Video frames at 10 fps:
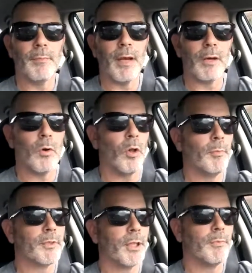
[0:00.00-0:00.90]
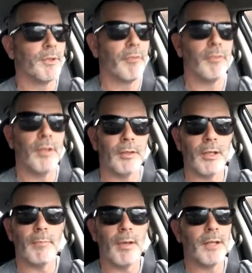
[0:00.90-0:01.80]
They may call them something
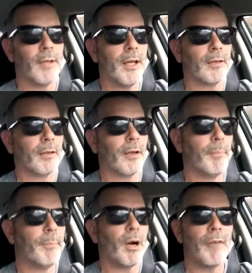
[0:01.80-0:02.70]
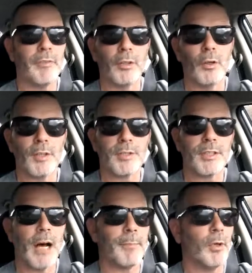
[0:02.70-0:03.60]
different. They may take profit loss,
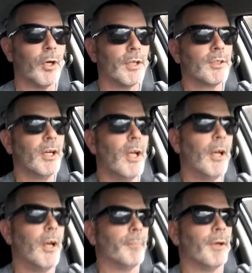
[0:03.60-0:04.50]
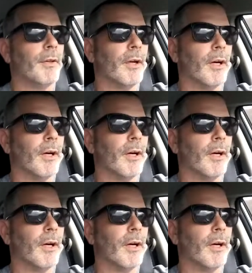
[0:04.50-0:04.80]
stop loss. But